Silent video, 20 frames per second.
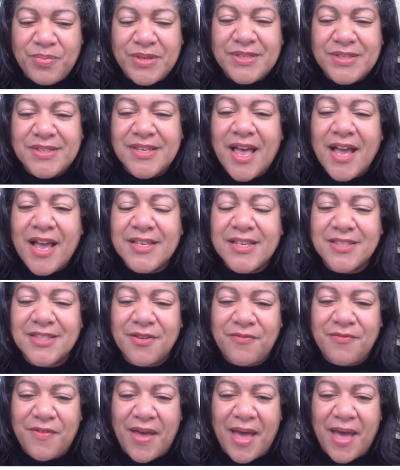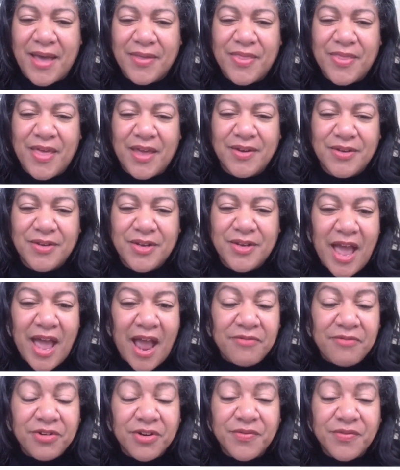besides the fact that
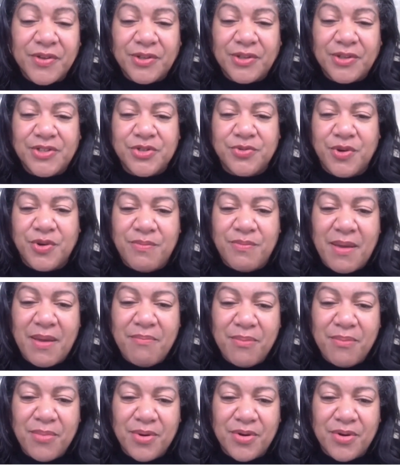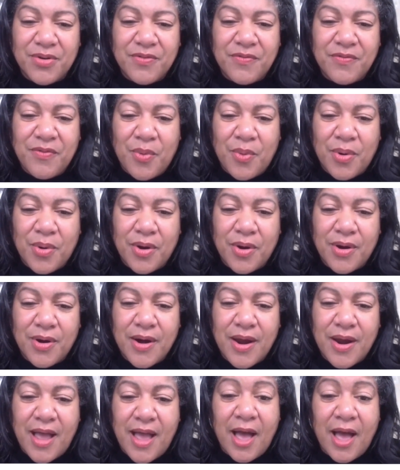Africville is remembered
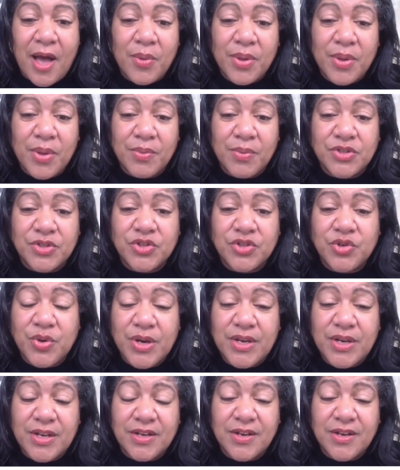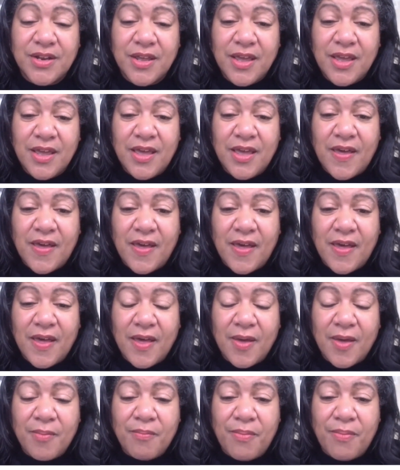for how it was treated
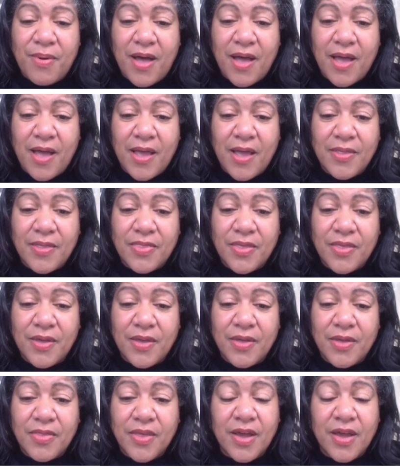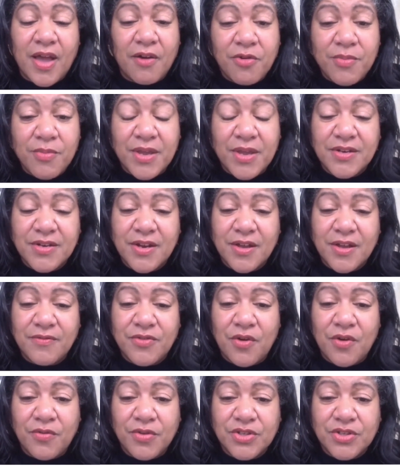by the government
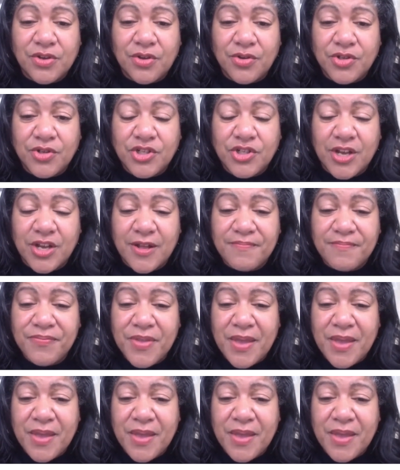of Nova Scotia,